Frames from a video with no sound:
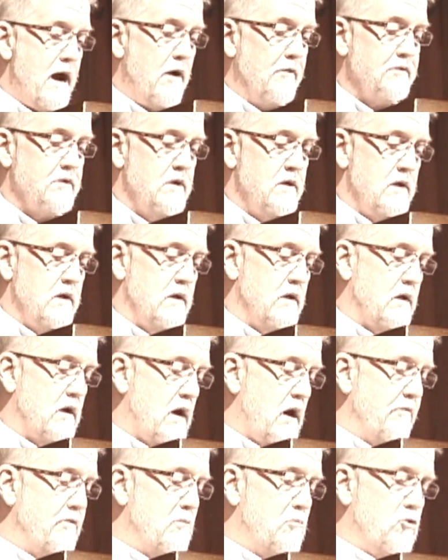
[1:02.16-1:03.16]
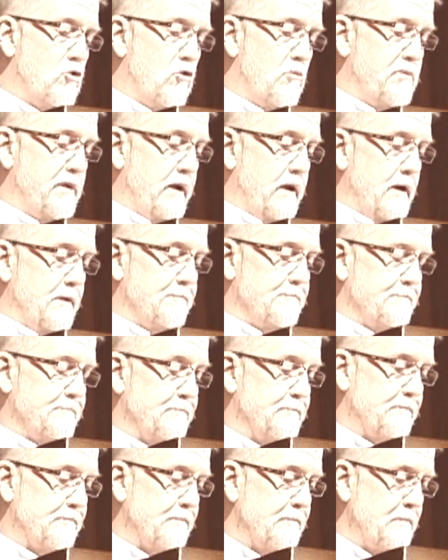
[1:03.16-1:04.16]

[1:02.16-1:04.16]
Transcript: and out of the pulpit.